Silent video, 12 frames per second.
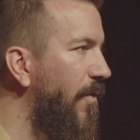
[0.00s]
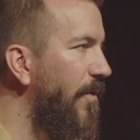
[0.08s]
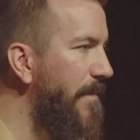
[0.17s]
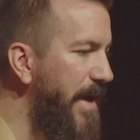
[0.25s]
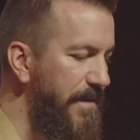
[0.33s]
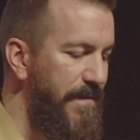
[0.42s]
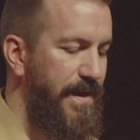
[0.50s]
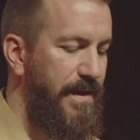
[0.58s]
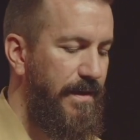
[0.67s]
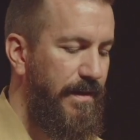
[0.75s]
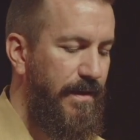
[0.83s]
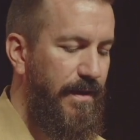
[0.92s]
or
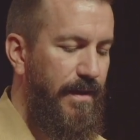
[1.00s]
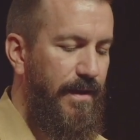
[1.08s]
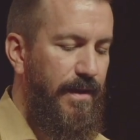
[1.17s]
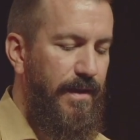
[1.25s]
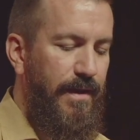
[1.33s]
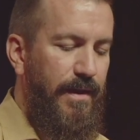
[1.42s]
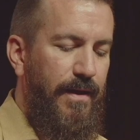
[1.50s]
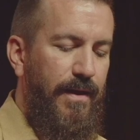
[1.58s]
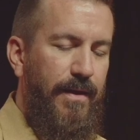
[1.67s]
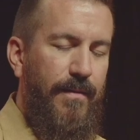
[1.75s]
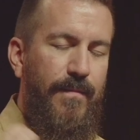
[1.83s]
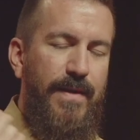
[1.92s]
maybe,
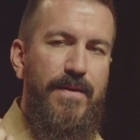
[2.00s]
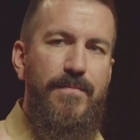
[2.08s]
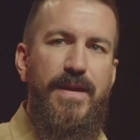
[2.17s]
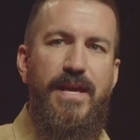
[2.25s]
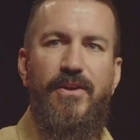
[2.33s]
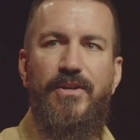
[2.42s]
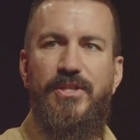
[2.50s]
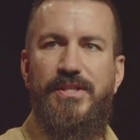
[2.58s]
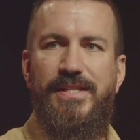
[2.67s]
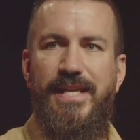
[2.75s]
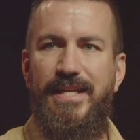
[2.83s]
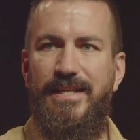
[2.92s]
maybe Peter
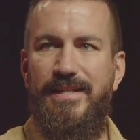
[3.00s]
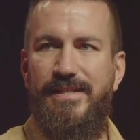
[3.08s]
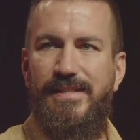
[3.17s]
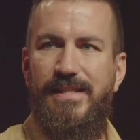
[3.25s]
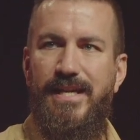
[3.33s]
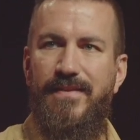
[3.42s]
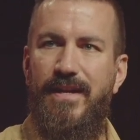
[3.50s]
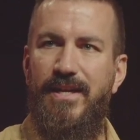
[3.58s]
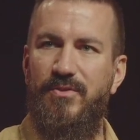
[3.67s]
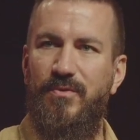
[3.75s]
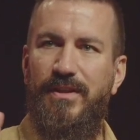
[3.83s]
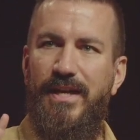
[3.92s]
just needed to see that
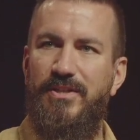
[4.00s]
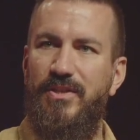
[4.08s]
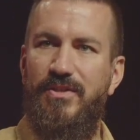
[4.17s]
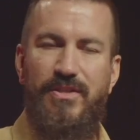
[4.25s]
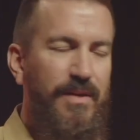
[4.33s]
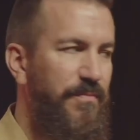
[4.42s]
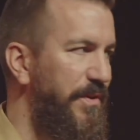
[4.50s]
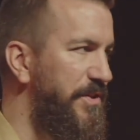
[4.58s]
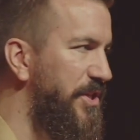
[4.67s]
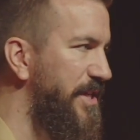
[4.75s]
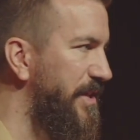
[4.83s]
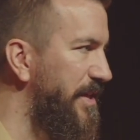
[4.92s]
his relationship with
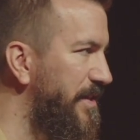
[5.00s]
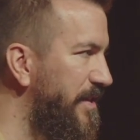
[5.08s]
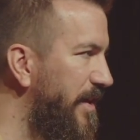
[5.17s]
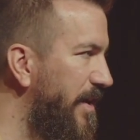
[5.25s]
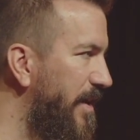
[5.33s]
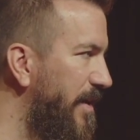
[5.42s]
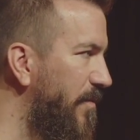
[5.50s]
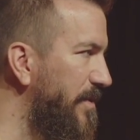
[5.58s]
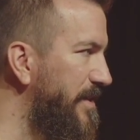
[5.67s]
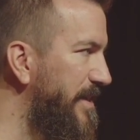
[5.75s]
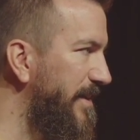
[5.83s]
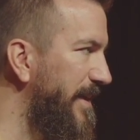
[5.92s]
Jesus
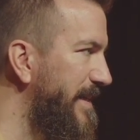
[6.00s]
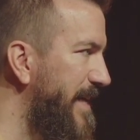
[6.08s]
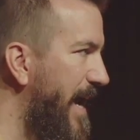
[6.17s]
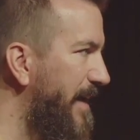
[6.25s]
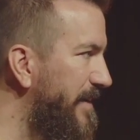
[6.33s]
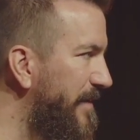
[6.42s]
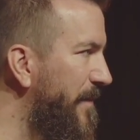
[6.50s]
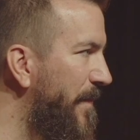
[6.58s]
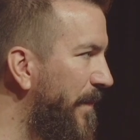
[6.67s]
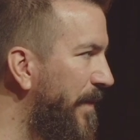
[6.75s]
was still intact.